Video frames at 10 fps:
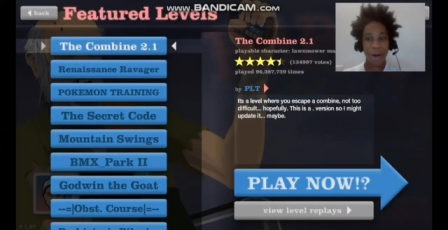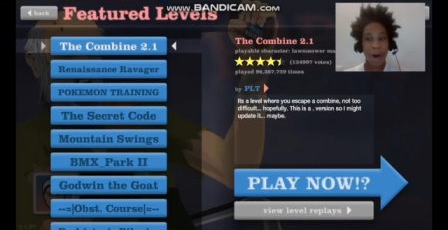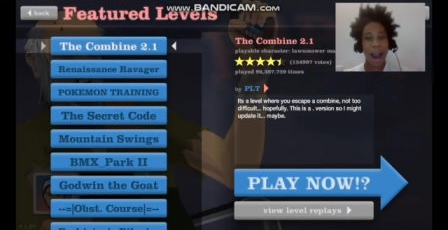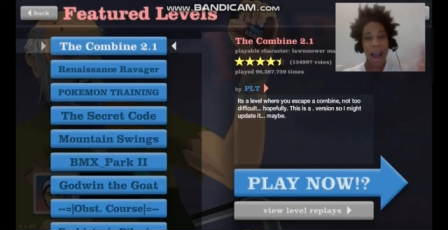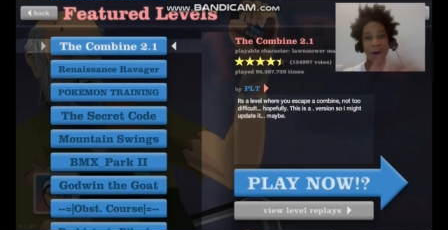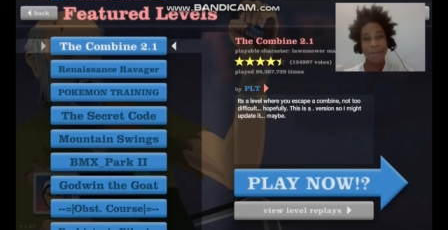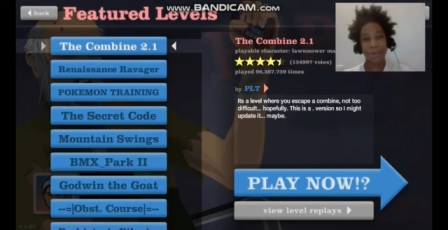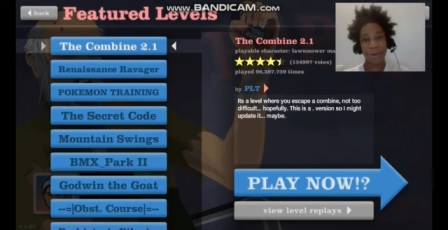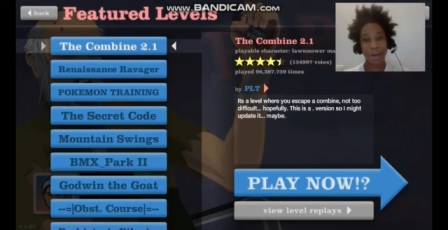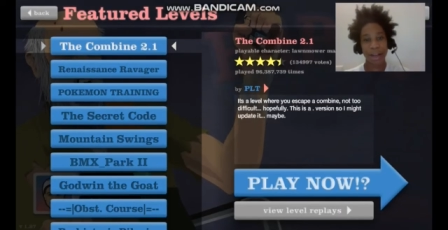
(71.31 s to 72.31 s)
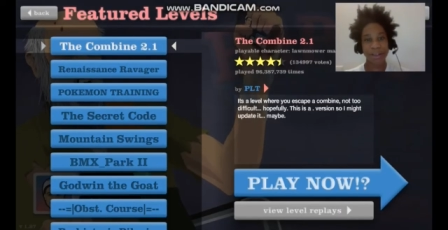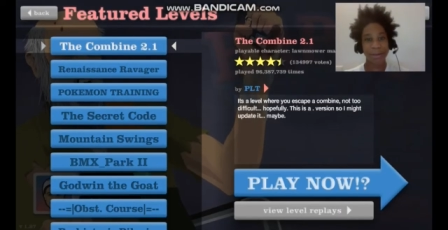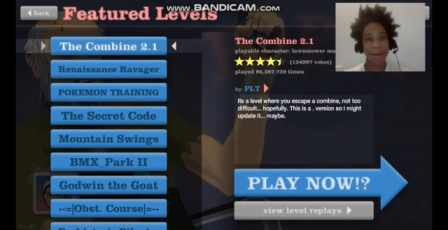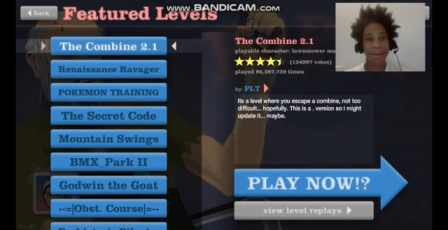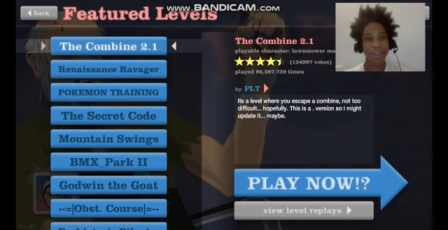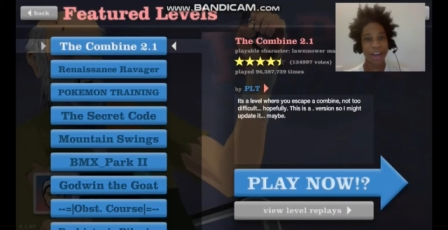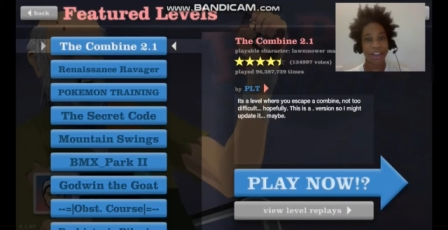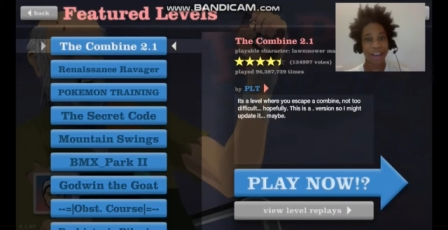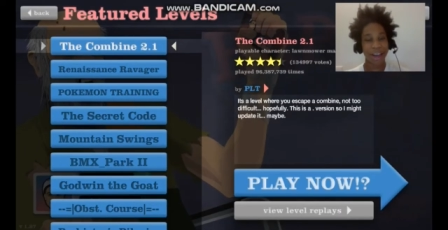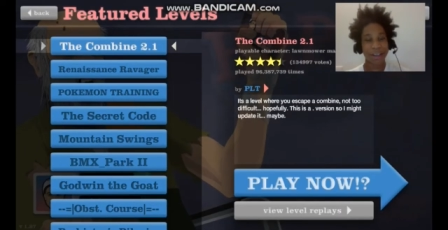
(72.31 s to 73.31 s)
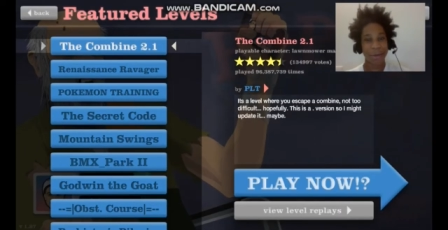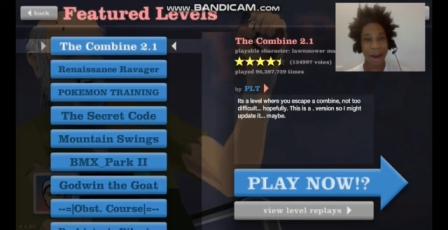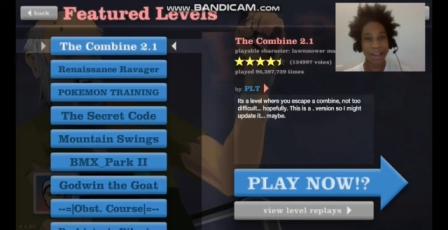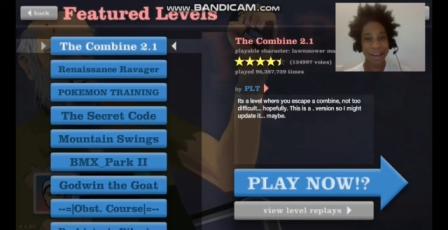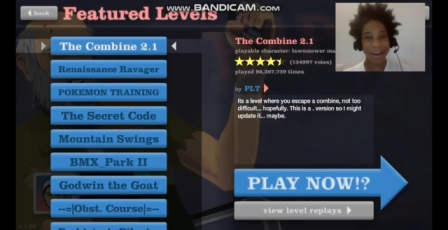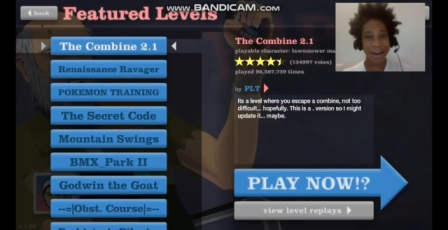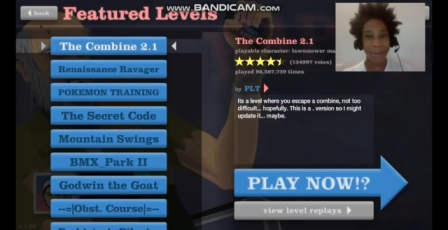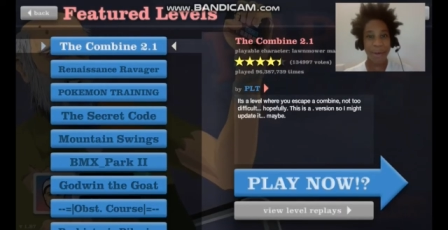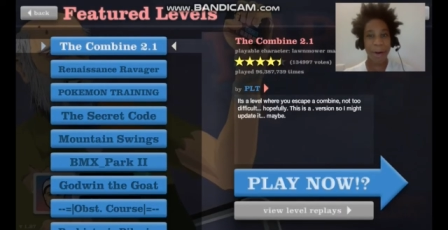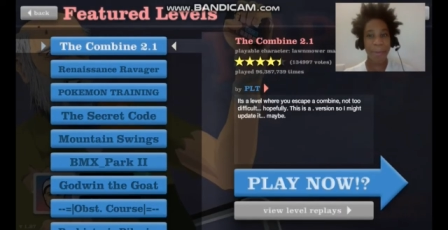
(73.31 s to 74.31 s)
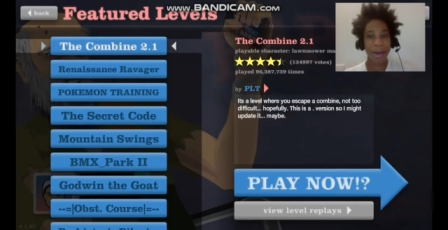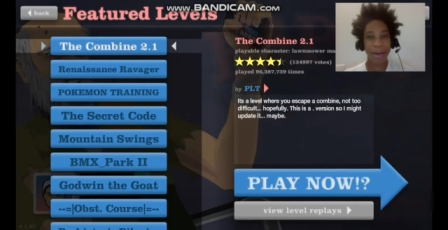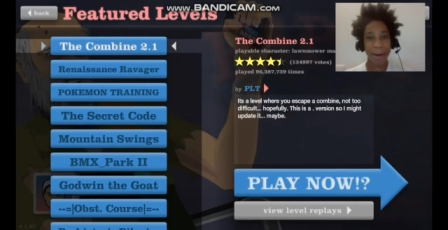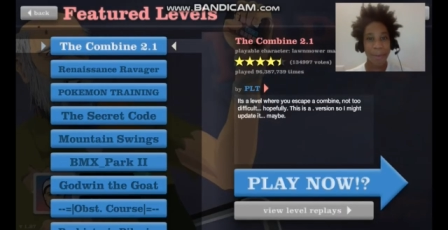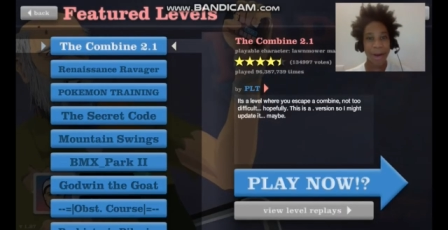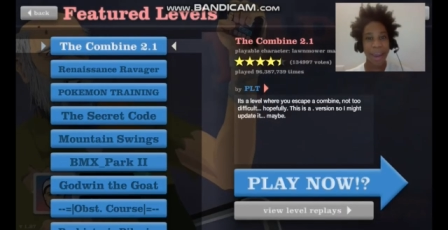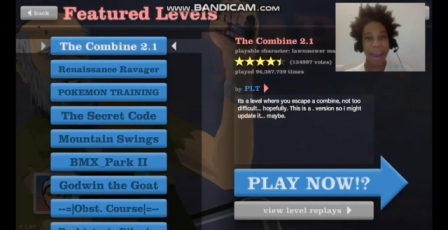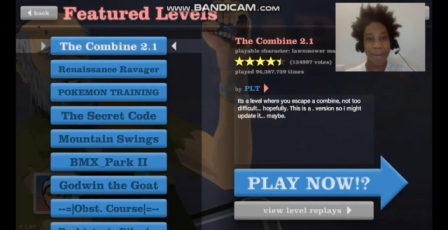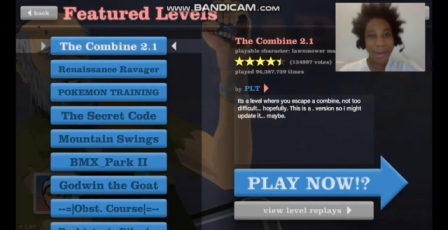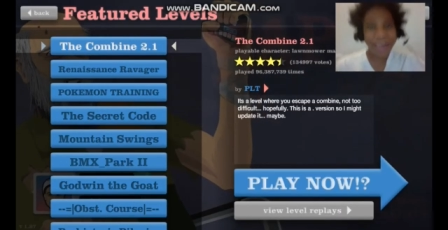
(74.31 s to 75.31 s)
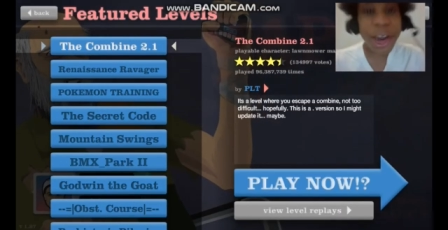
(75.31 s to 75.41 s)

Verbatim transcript: or how it's going, guys. It's playing with Josh XYZ here, and we are back on the boy happy